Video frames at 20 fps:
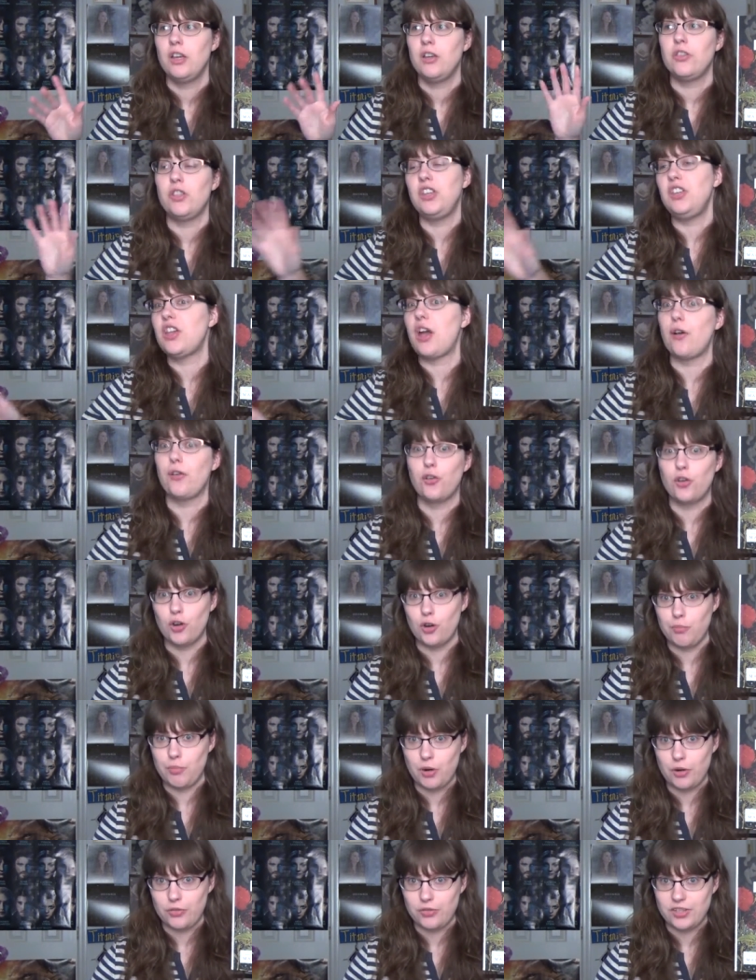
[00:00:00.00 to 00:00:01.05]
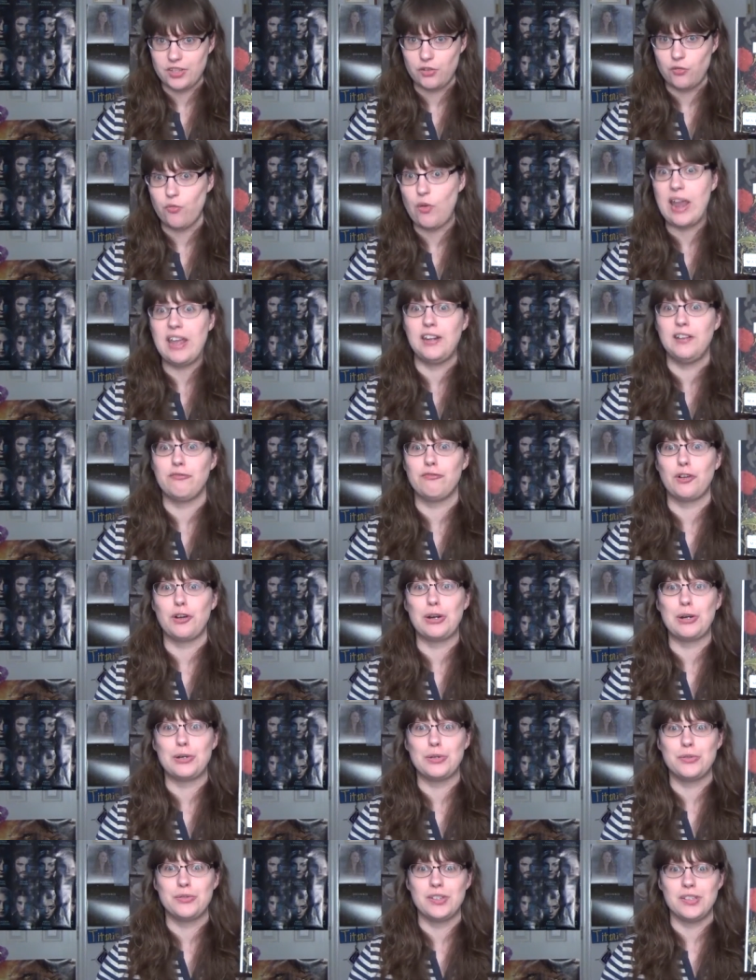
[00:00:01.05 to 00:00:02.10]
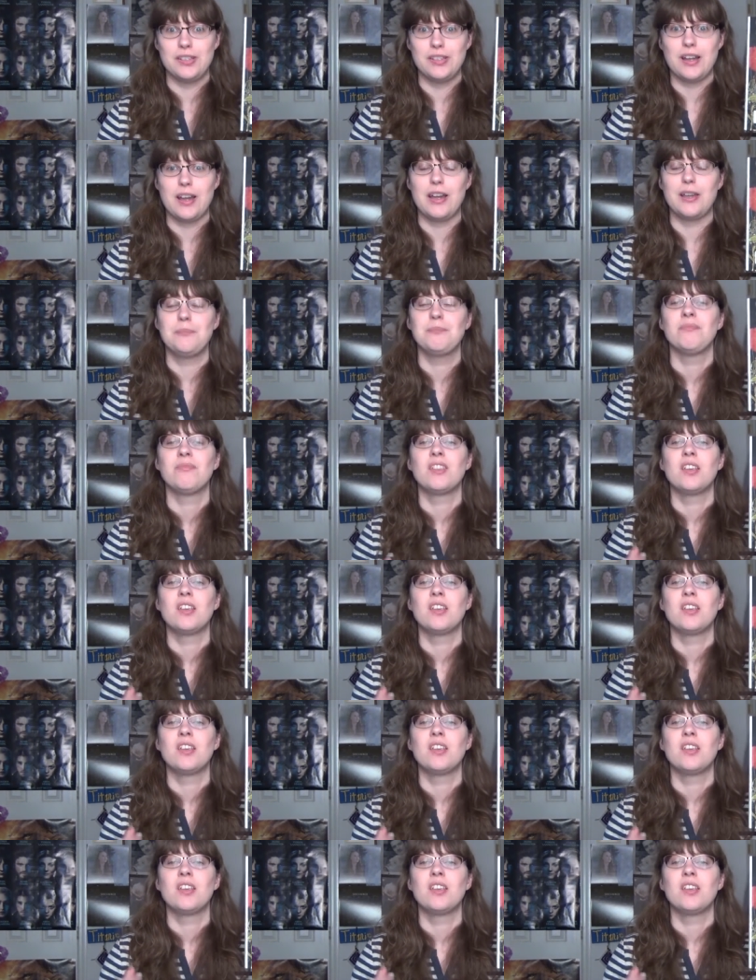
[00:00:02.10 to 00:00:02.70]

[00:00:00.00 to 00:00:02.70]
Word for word: the younger person waiting for her to die.